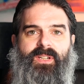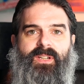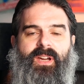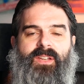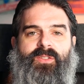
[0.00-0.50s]

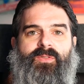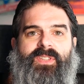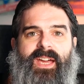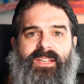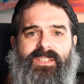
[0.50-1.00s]
and use
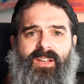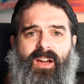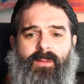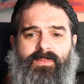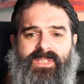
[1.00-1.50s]
that to
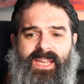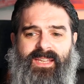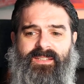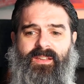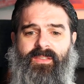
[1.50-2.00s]

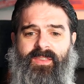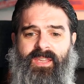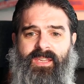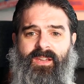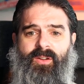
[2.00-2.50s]
update
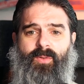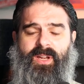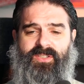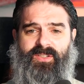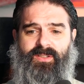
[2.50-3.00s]
the
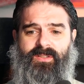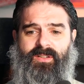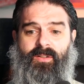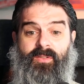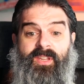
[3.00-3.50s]
question
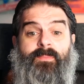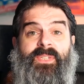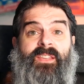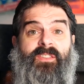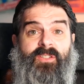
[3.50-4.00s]
or
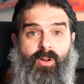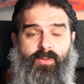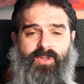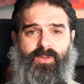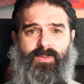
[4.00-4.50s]
update the
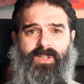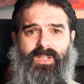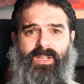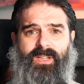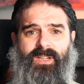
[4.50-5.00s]
total.
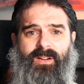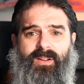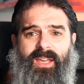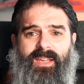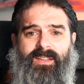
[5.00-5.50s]

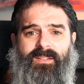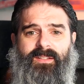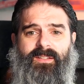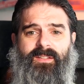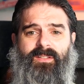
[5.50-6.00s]
Okay,
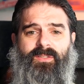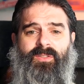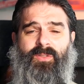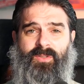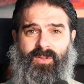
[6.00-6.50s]

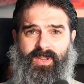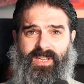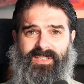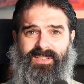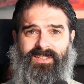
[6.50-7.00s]
you can do
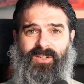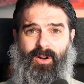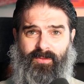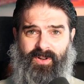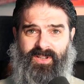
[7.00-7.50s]
this.
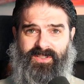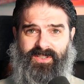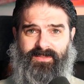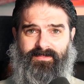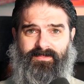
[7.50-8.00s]

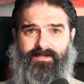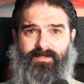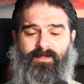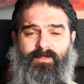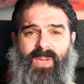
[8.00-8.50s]
Confidence,
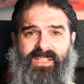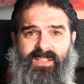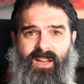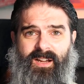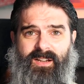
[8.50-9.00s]
best
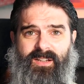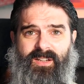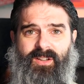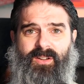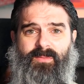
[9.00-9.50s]
of luck,
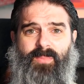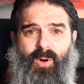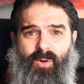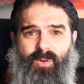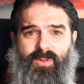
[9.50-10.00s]

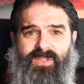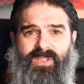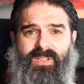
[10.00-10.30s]
pause